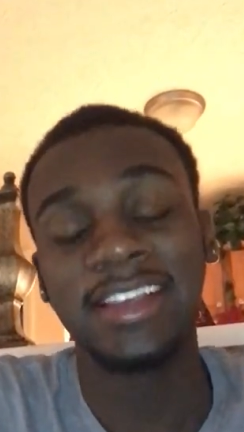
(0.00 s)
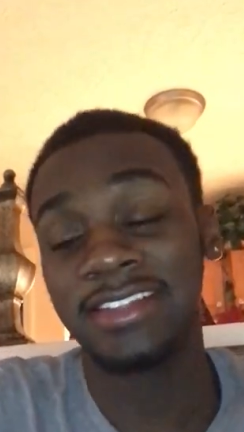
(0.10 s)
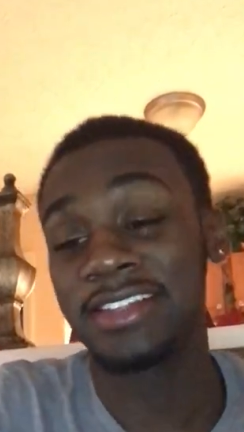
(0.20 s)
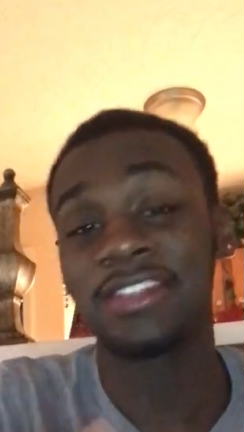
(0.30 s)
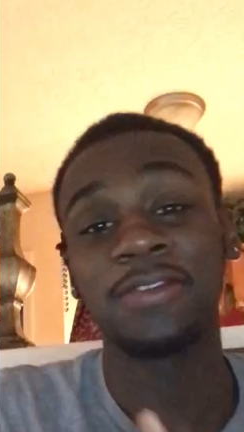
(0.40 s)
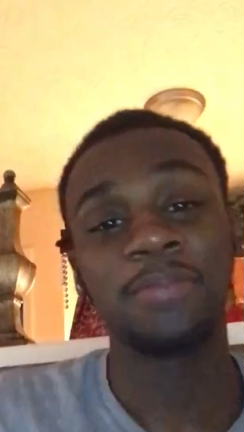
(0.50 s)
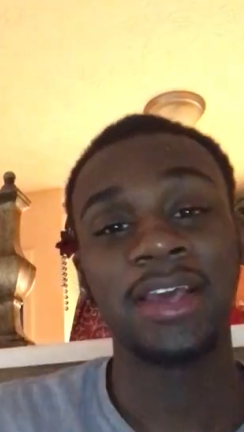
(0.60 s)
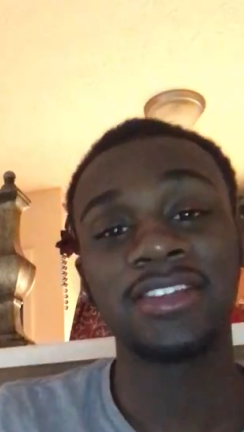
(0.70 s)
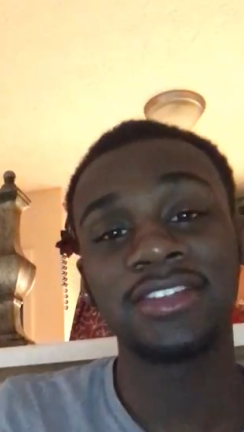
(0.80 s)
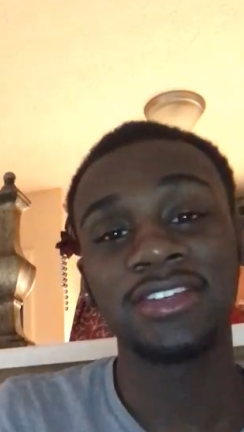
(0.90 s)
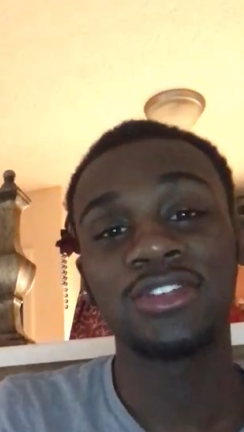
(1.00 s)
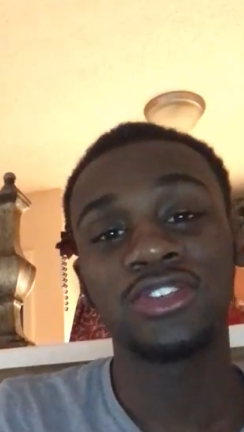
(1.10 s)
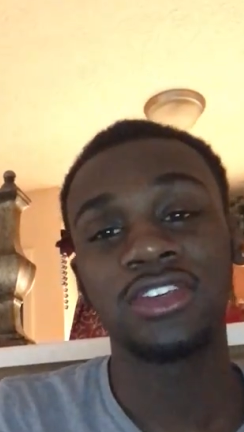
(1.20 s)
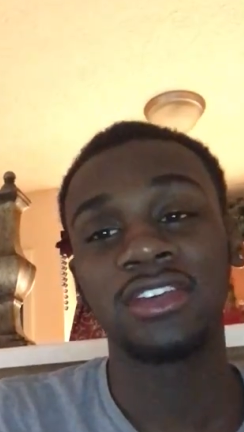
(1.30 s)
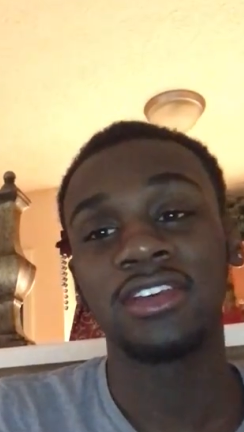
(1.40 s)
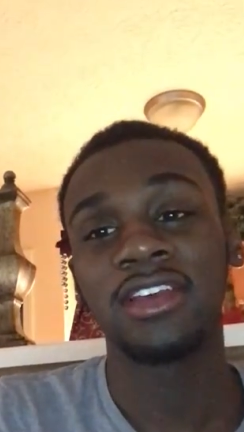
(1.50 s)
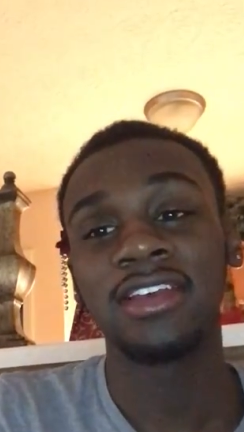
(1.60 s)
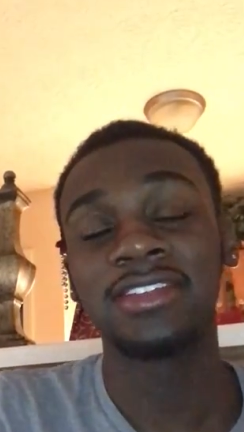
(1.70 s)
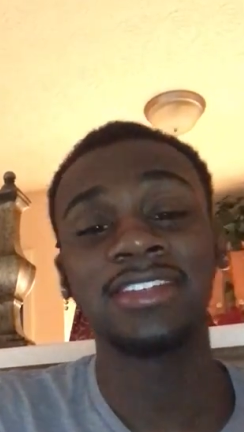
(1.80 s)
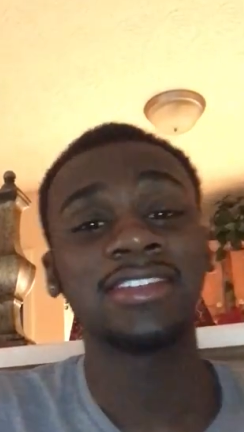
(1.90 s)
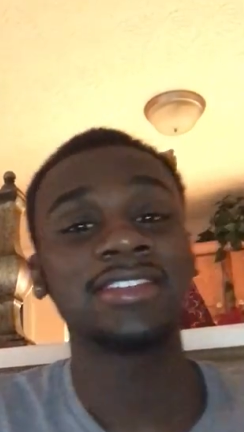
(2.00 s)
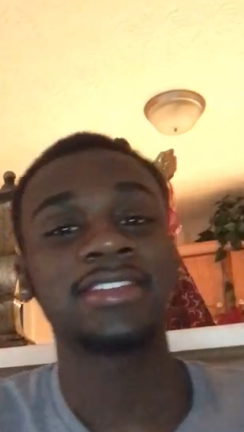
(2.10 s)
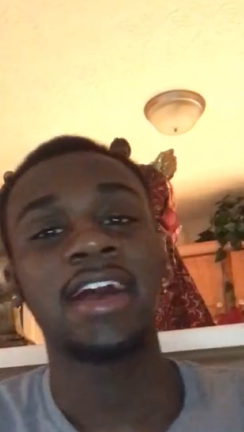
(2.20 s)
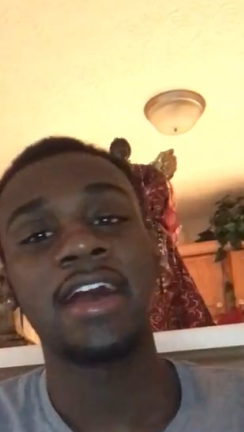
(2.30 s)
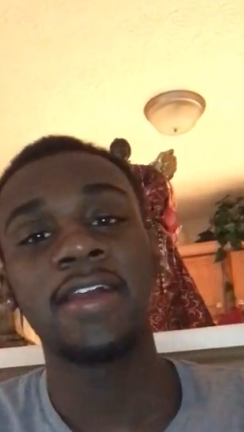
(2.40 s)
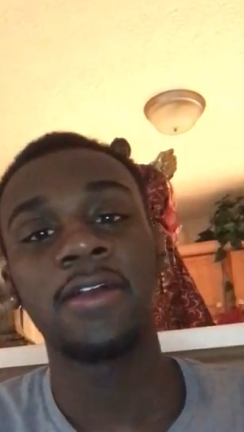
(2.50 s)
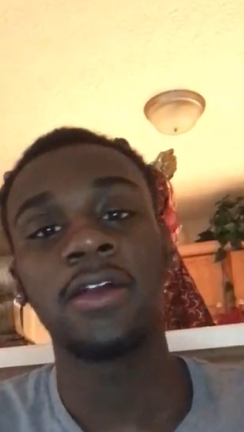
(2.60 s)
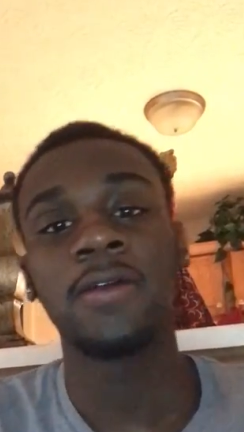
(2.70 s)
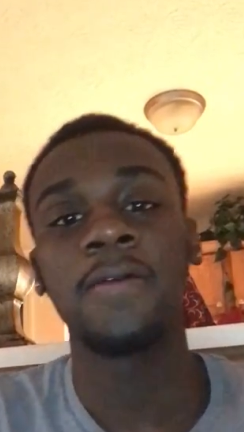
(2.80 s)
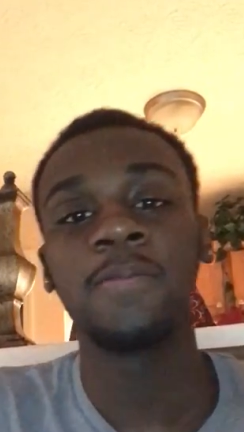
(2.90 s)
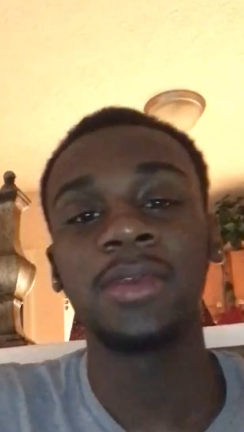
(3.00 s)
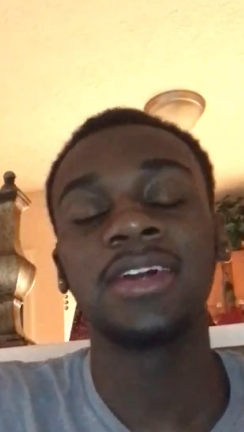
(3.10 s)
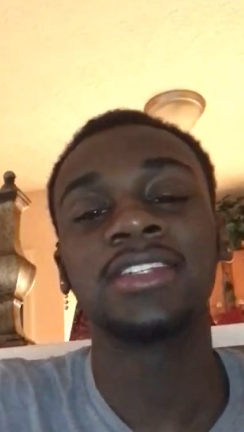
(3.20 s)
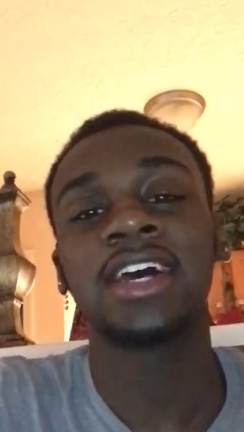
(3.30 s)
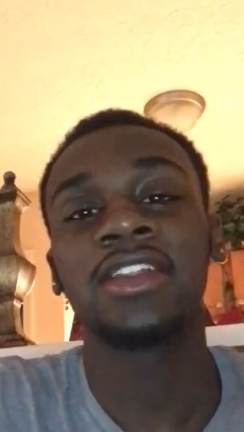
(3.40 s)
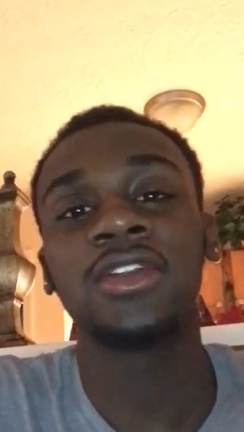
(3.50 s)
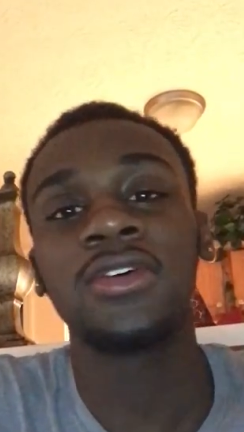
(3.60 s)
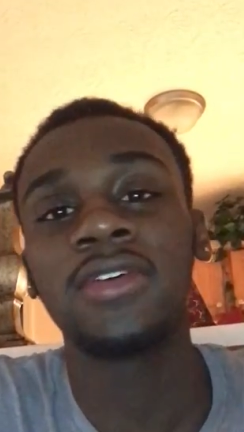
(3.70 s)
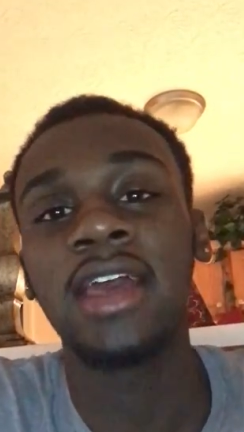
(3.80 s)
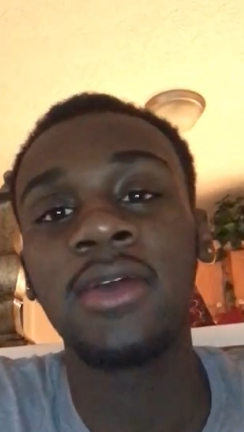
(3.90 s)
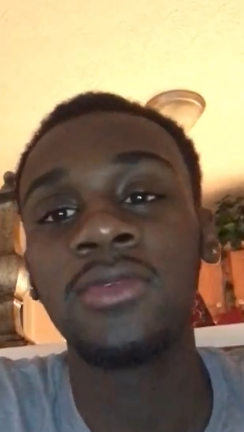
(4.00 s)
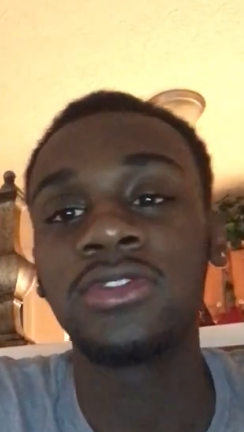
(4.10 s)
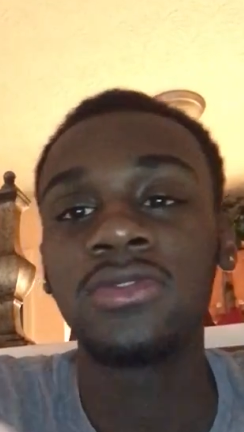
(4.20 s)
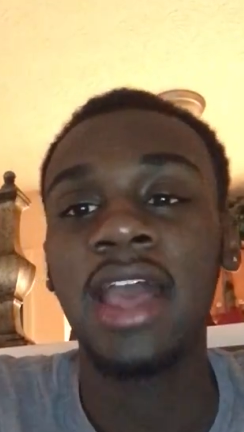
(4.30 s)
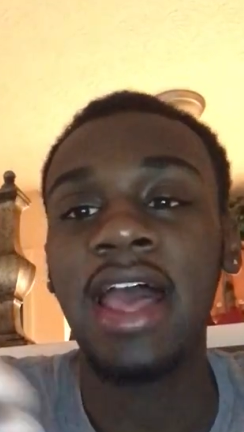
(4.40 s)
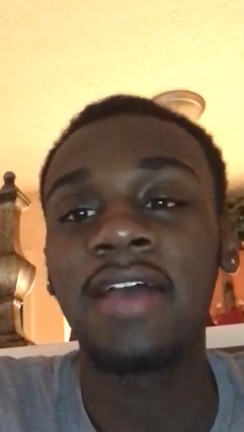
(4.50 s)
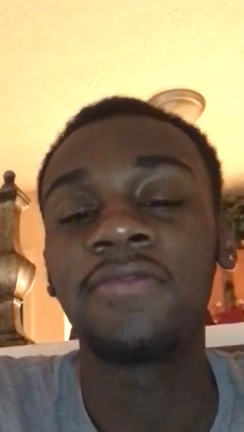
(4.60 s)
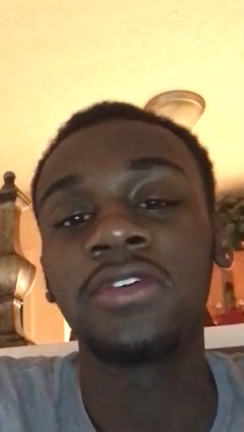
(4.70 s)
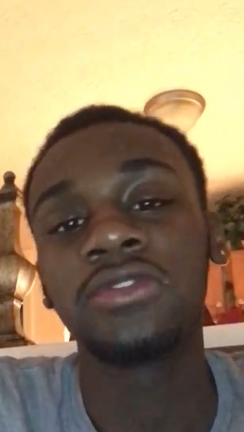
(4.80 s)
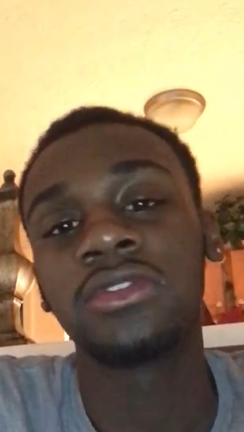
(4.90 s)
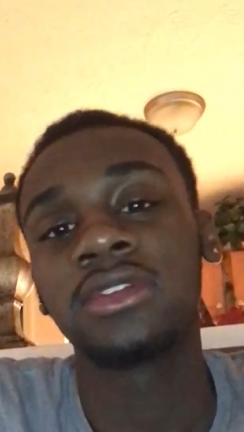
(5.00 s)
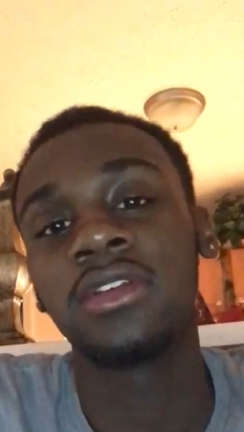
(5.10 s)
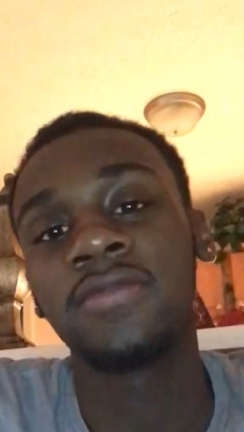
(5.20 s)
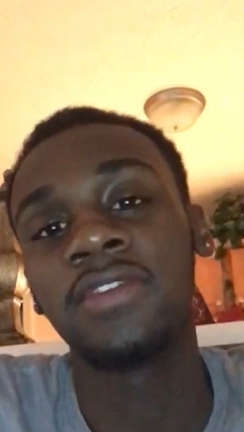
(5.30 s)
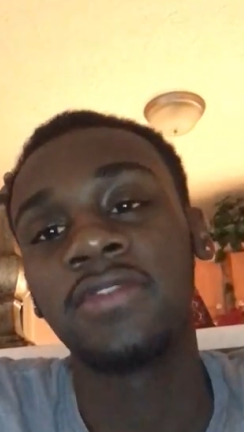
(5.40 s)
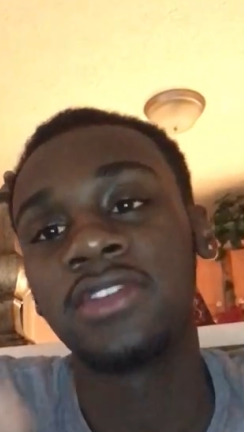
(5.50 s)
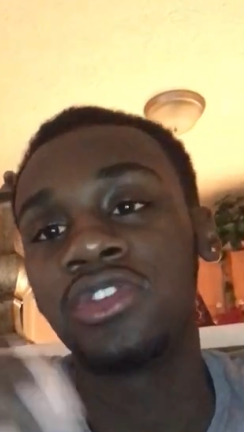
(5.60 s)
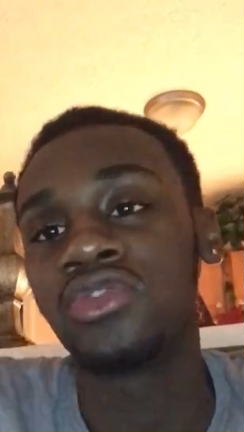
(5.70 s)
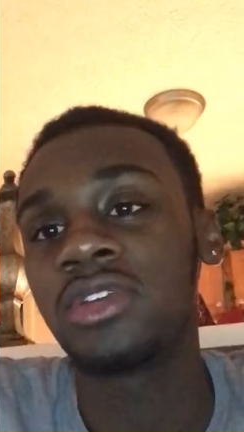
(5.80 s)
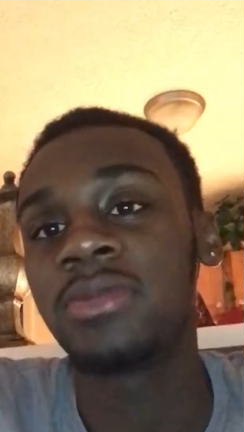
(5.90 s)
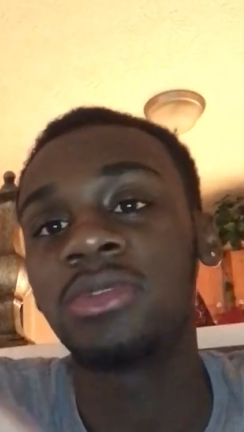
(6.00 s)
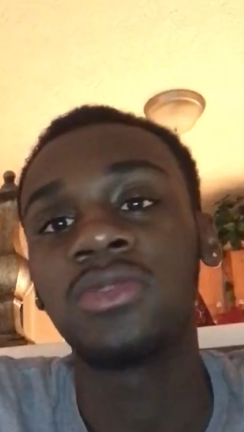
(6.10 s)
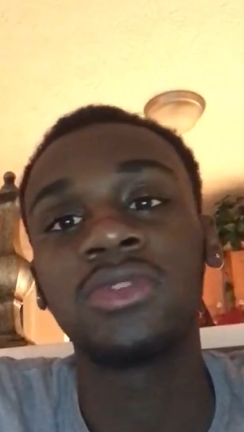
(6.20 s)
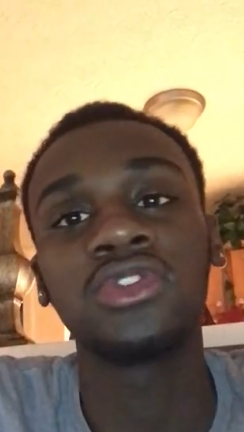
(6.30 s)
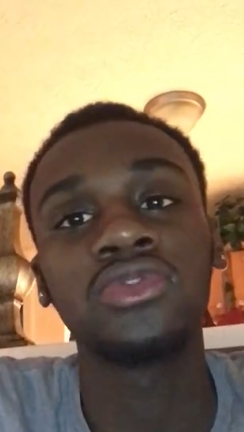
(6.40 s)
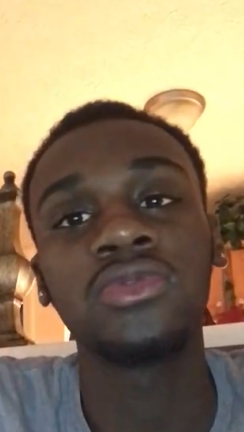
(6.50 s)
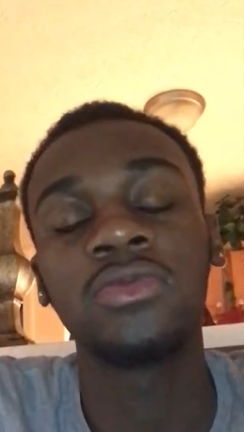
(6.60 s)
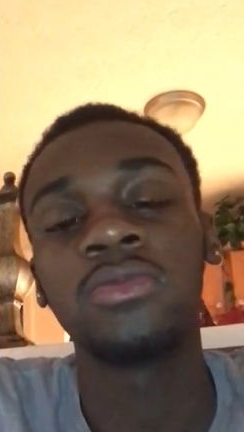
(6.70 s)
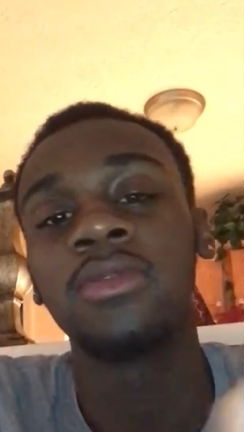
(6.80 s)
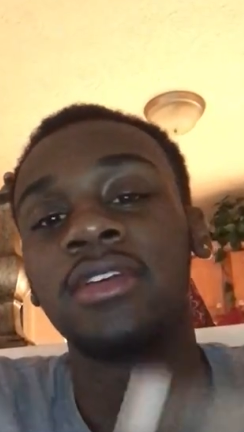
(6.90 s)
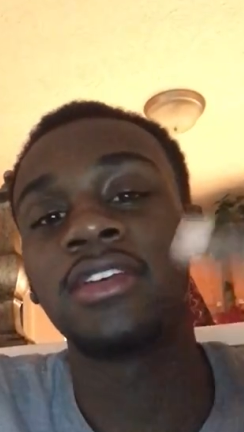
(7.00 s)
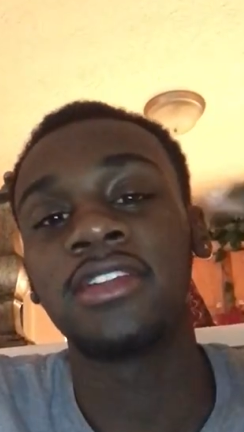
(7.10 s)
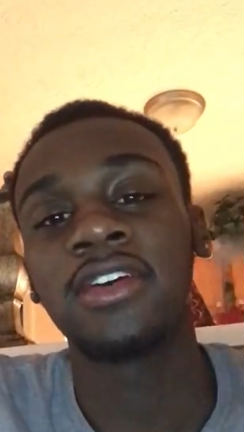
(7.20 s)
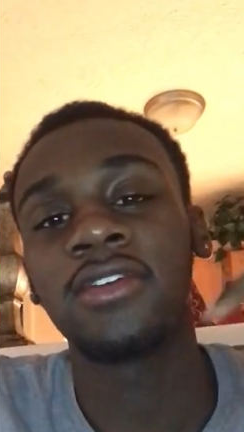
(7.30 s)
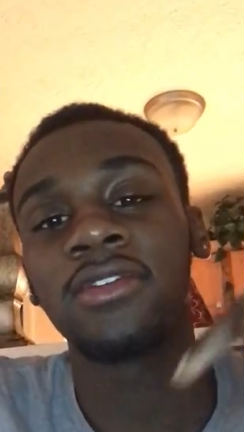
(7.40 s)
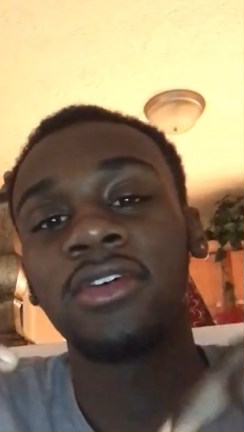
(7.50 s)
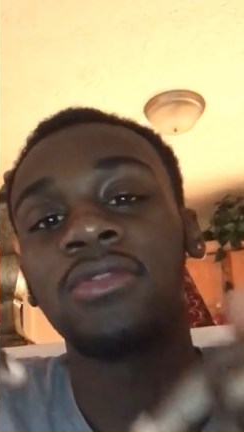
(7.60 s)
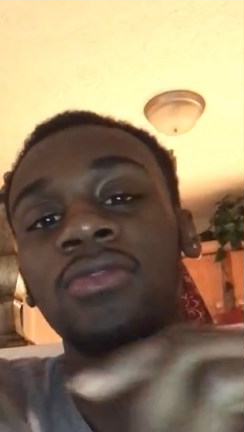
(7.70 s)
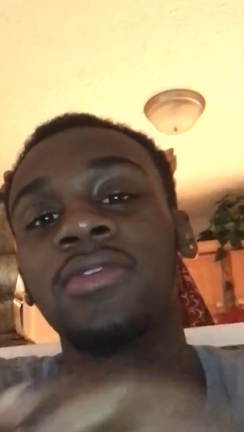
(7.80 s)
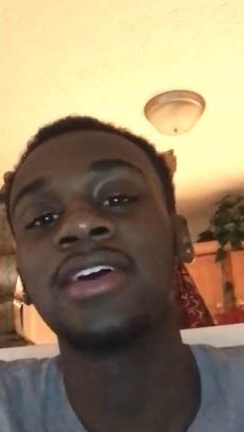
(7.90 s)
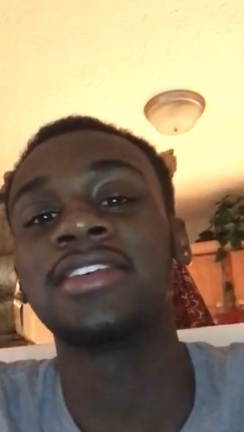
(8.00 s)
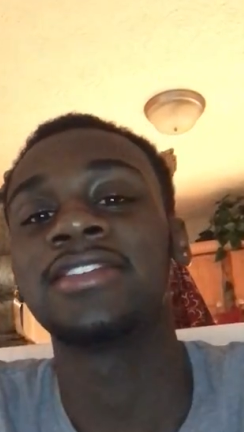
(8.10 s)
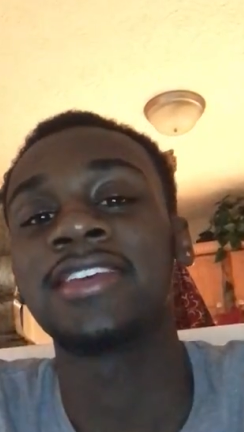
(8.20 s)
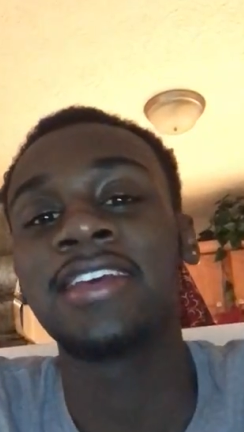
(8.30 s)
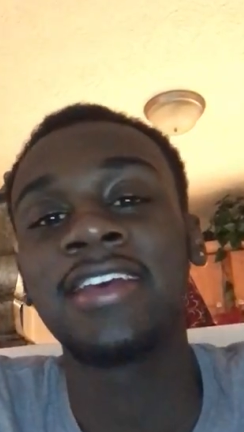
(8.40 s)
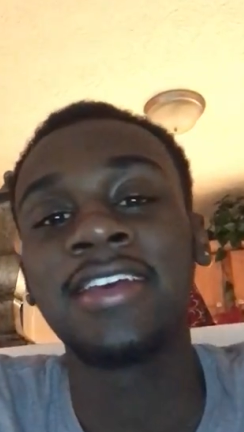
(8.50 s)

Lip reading: Is this a message? Is this a sign? Because I know once you have those vivid dreams, and once you go to rest,